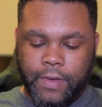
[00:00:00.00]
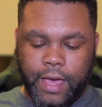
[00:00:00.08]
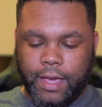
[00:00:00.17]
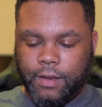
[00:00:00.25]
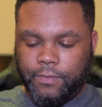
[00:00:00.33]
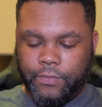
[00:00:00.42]

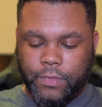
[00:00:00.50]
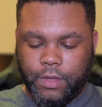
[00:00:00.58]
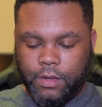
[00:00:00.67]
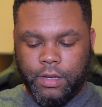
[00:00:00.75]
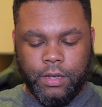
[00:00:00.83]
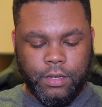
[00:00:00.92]
That,
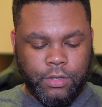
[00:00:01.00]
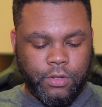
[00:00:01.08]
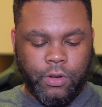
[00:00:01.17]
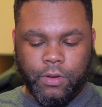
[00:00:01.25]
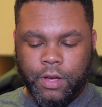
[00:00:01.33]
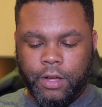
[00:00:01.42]

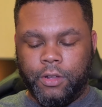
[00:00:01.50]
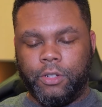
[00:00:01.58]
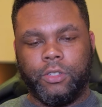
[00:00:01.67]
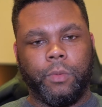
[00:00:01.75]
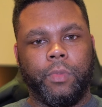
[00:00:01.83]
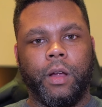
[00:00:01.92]
dull
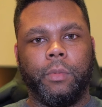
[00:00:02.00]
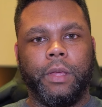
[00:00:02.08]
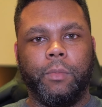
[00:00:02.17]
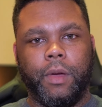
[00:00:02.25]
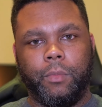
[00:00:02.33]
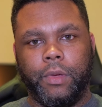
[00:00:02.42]
colors are
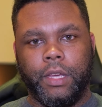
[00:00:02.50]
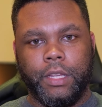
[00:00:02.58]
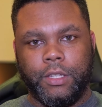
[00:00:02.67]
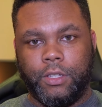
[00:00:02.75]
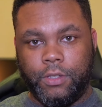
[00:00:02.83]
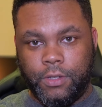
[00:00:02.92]
probably my
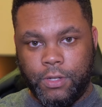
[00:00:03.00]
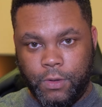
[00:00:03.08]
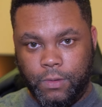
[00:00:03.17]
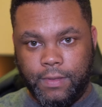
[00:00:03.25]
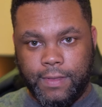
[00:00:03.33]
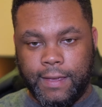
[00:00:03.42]
biggest
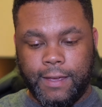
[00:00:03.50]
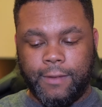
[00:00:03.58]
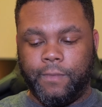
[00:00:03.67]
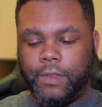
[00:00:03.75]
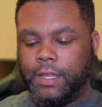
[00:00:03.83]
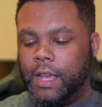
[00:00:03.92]
two
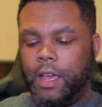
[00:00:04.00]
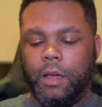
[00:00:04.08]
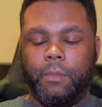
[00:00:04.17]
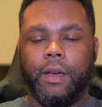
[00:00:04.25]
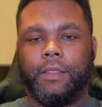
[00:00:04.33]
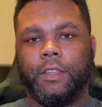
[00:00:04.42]
things
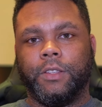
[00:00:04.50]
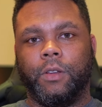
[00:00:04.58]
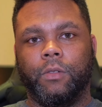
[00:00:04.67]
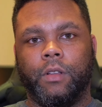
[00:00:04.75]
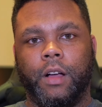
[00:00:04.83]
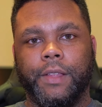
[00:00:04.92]
about this
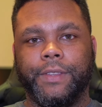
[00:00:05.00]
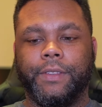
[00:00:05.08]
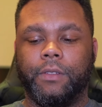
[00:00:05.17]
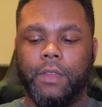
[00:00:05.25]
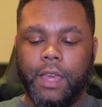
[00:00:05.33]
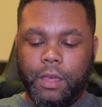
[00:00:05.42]
whole console.